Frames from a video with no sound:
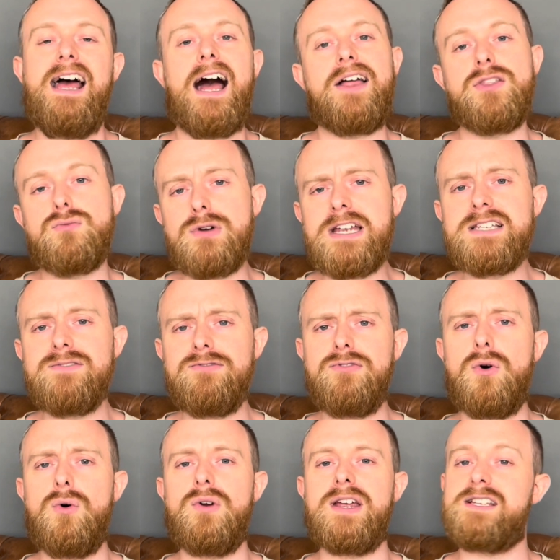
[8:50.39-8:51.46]
And the reason
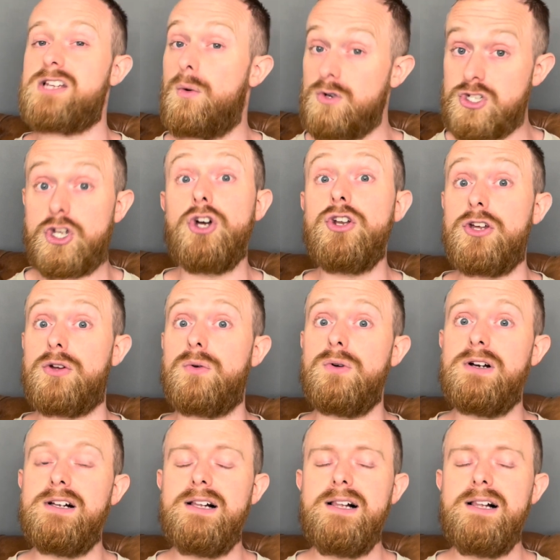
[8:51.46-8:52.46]
for it is I was going to,